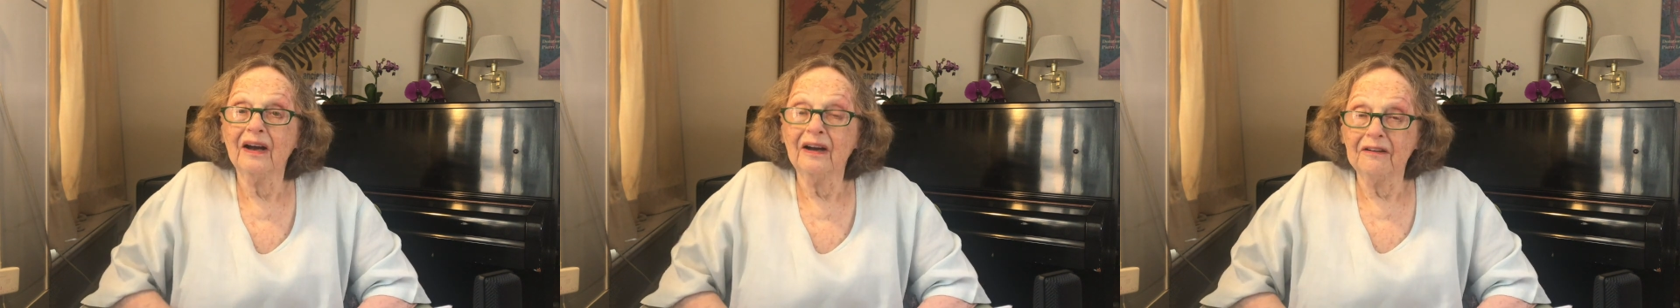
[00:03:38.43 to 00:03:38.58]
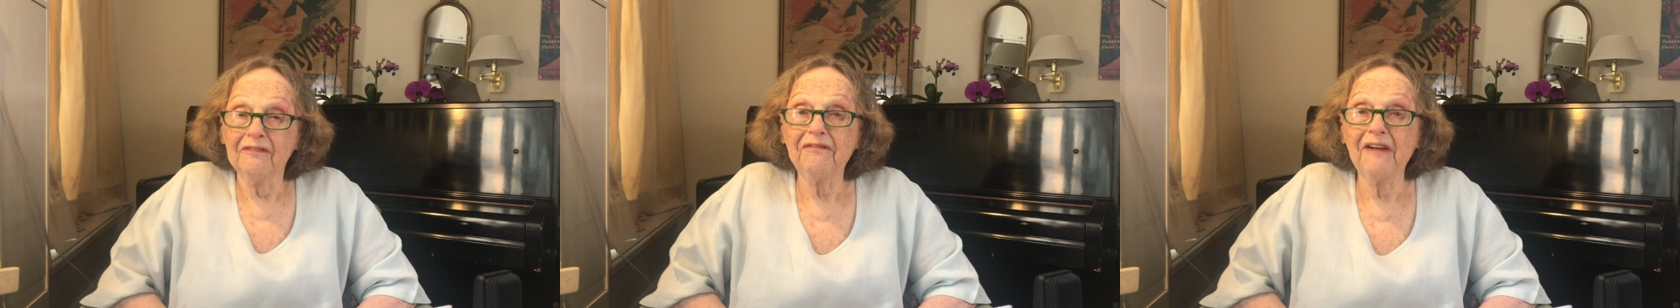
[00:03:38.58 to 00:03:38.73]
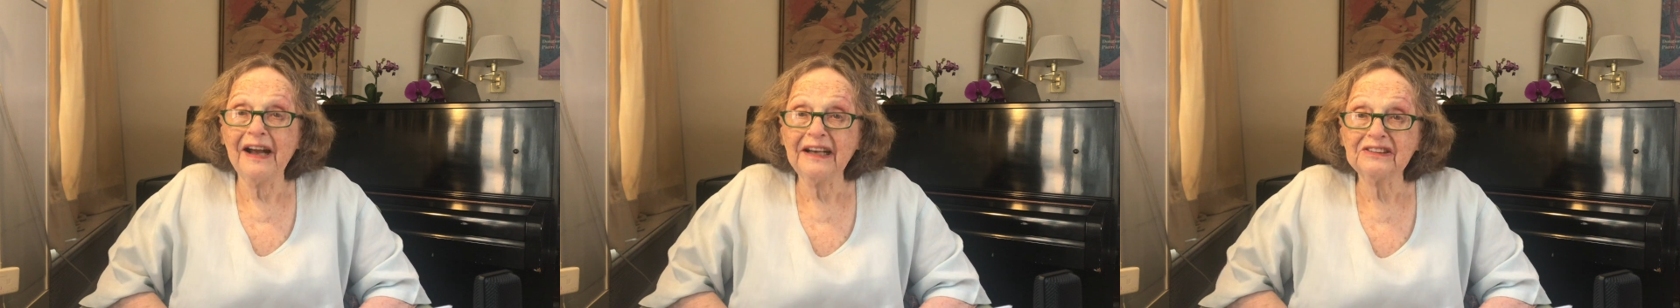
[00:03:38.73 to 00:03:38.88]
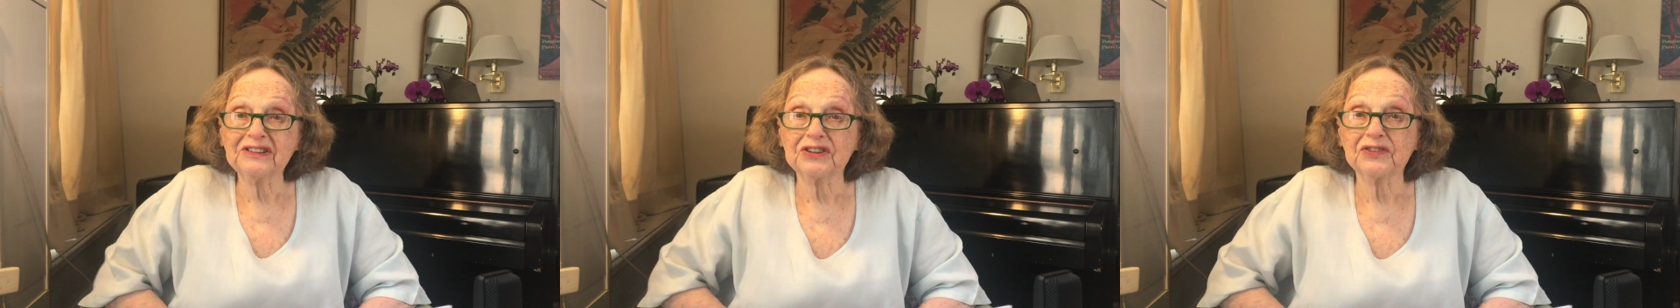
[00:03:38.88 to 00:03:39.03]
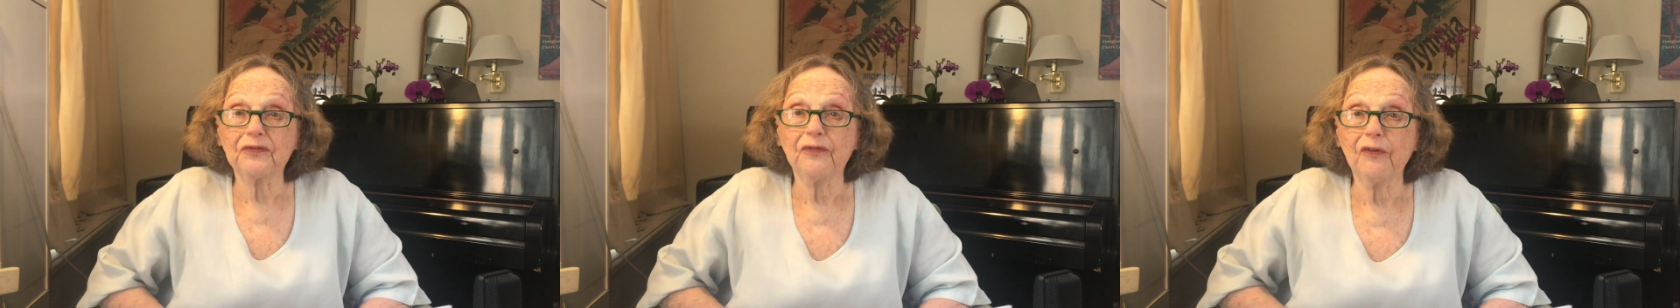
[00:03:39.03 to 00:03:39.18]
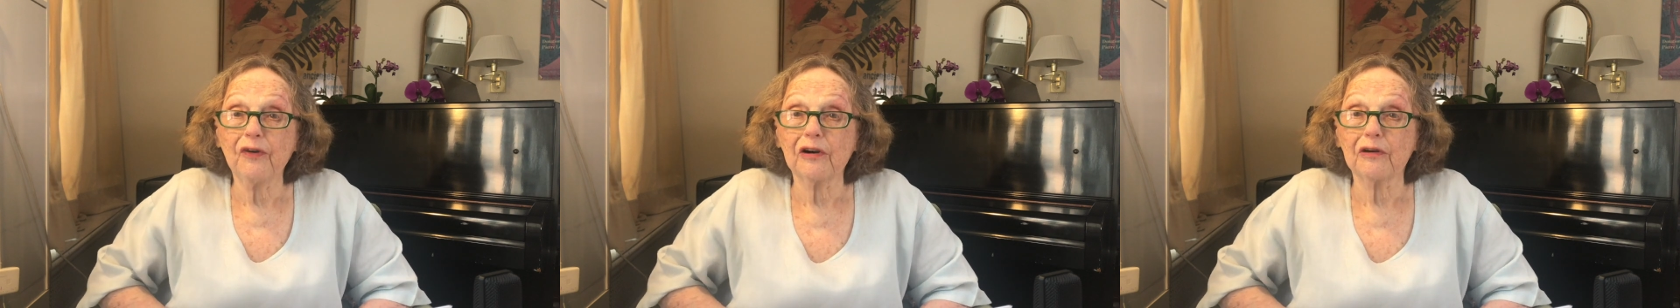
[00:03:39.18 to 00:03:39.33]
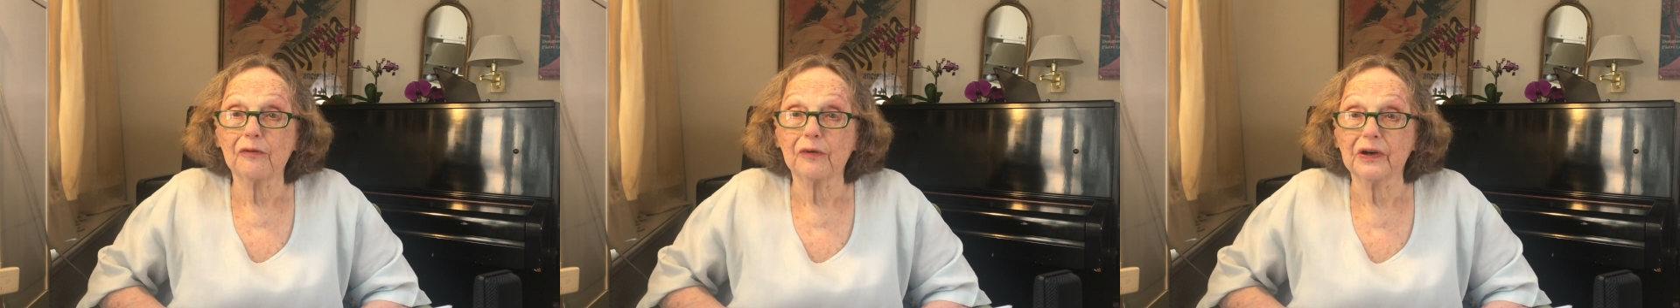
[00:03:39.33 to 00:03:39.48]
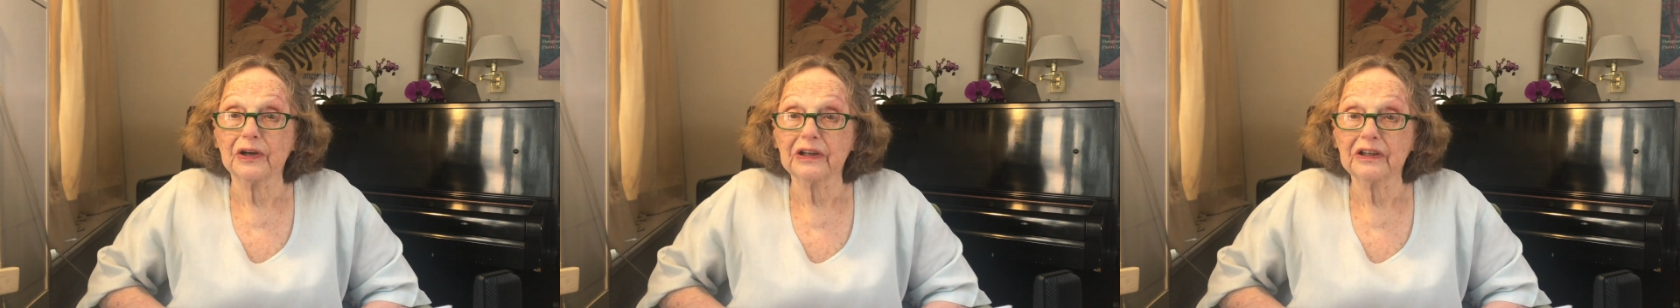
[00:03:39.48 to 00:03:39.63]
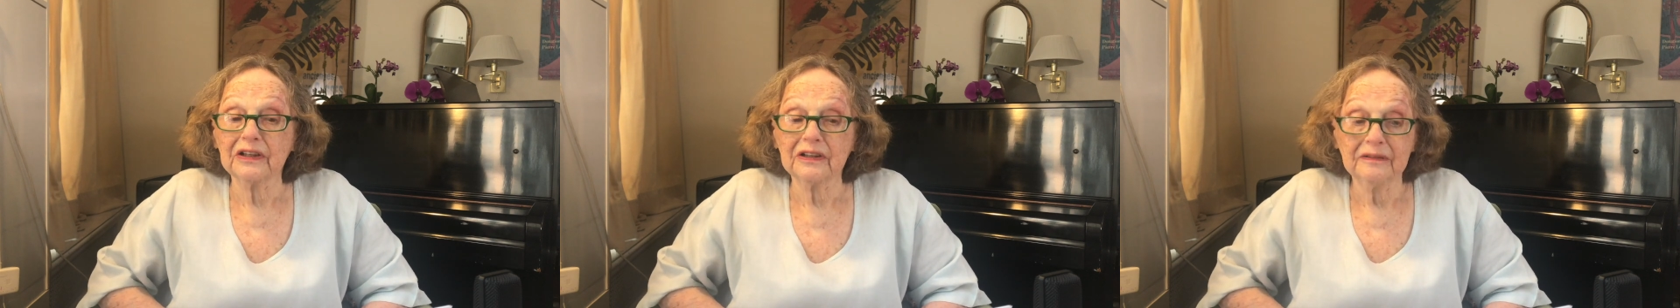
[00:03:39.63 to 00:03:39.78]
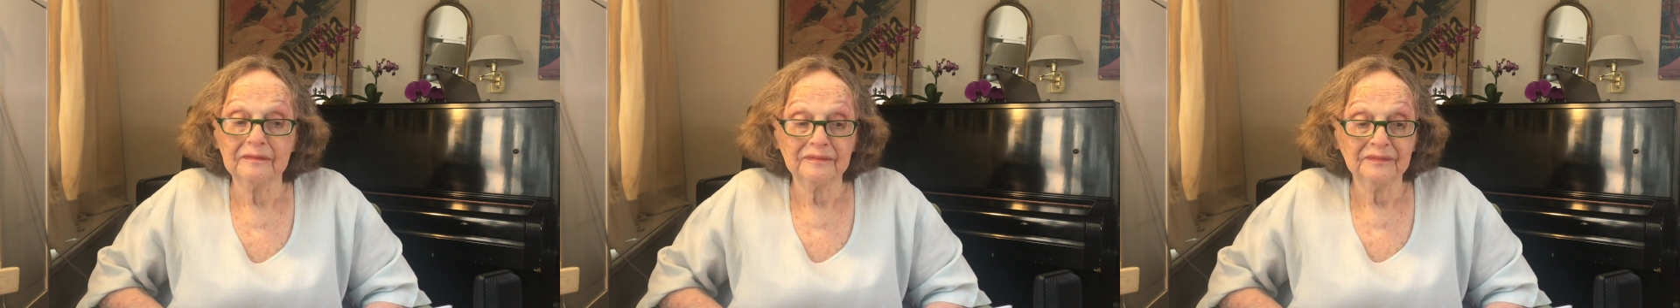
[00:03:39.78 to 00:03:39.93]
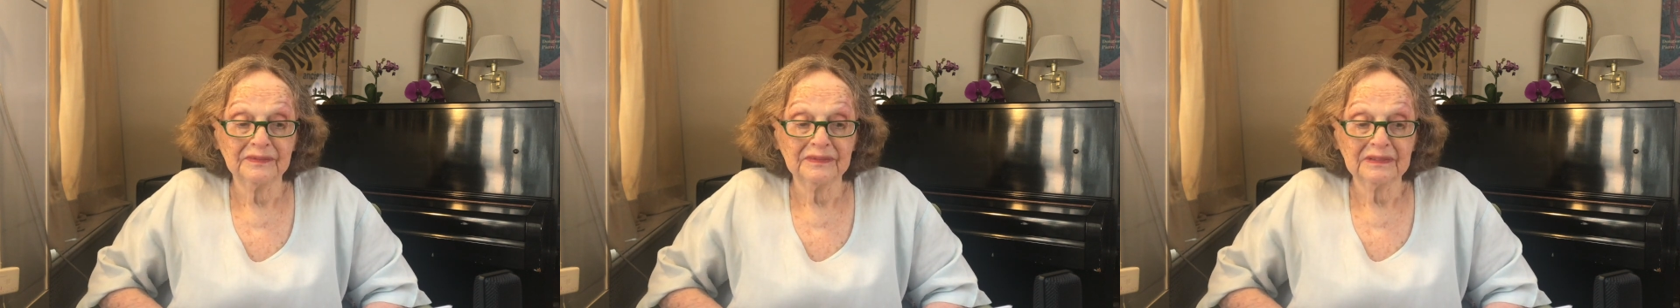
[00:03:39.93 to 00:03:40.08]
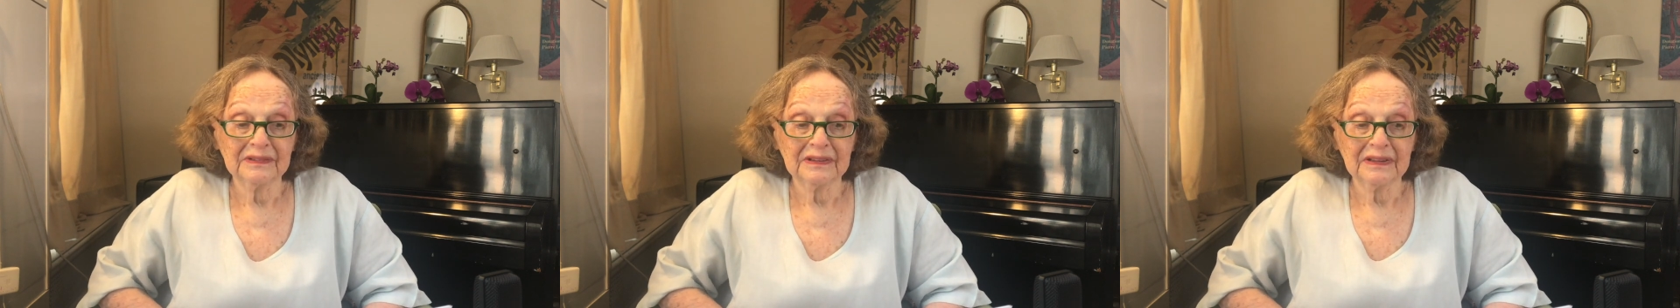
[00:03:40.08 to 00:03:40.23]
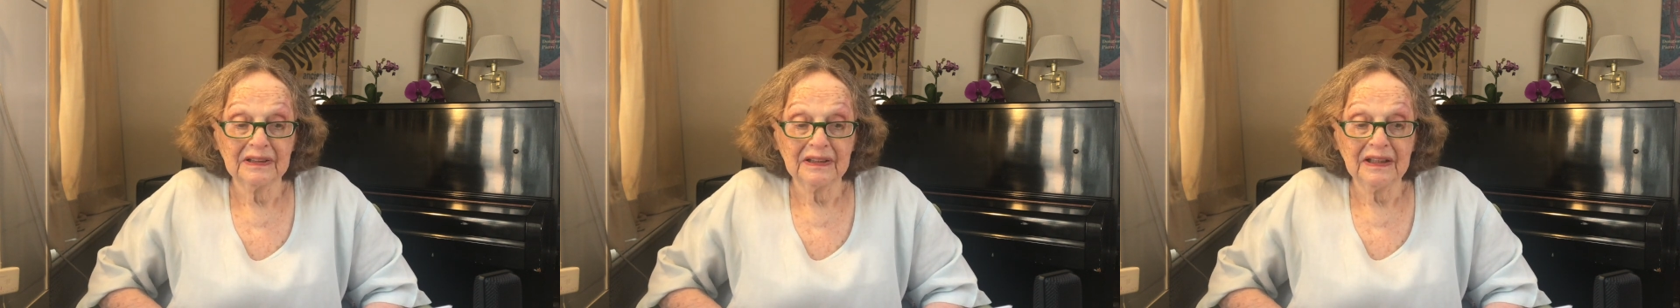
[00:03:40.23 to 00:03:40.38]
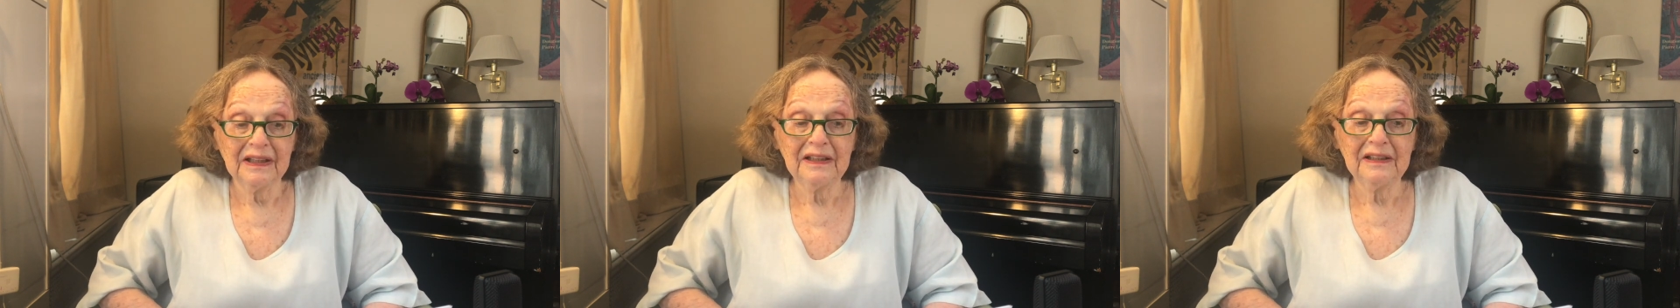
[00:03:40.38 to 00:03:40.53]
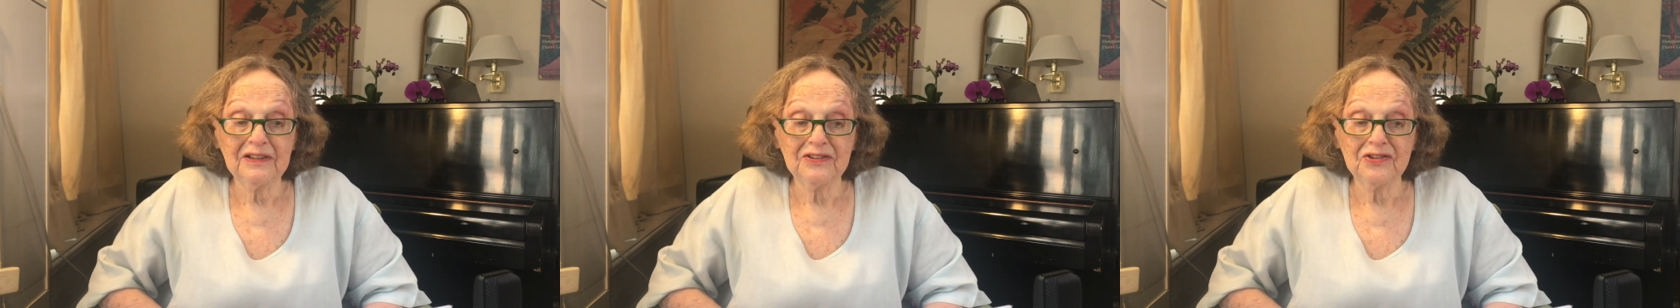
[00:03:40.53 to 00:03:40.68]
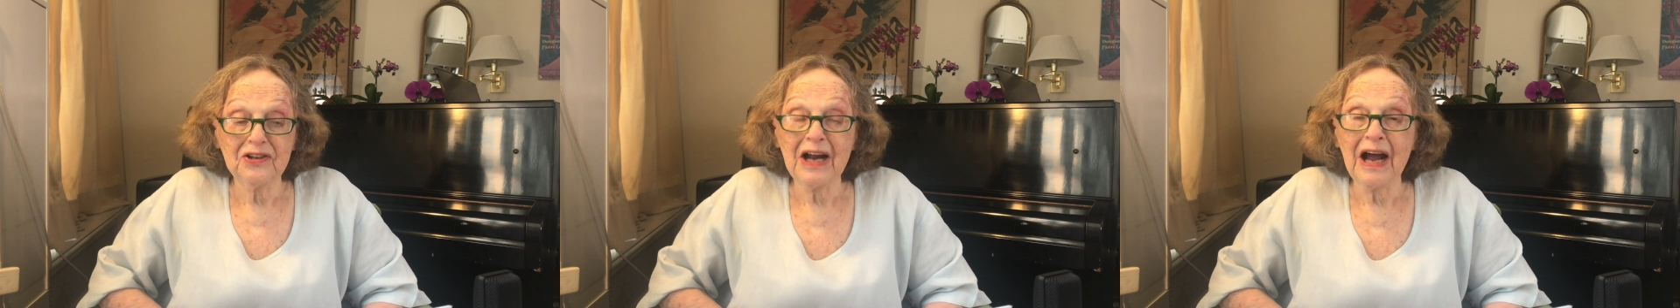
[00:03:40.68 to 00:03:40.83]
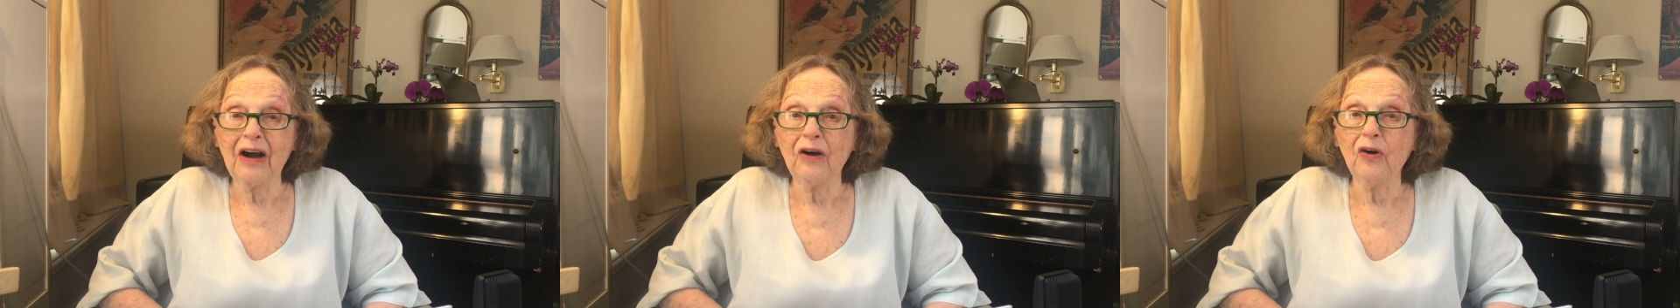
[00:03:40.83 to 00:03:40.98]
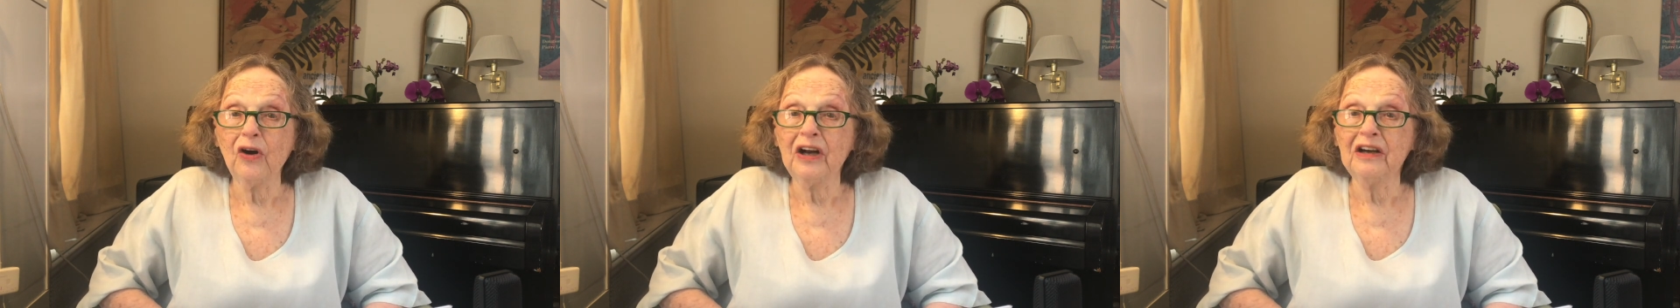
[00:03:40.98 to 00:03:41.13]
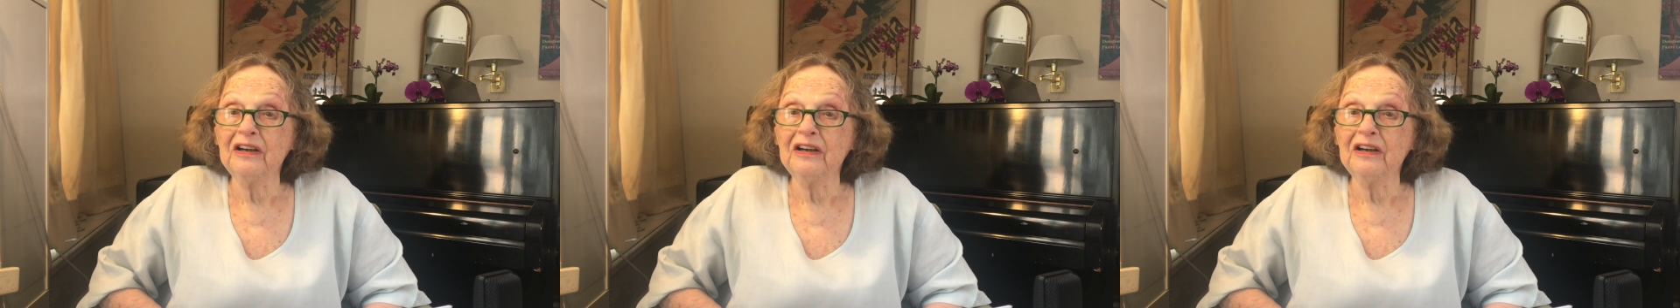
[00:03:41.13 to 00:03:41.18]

Fast forward. It is now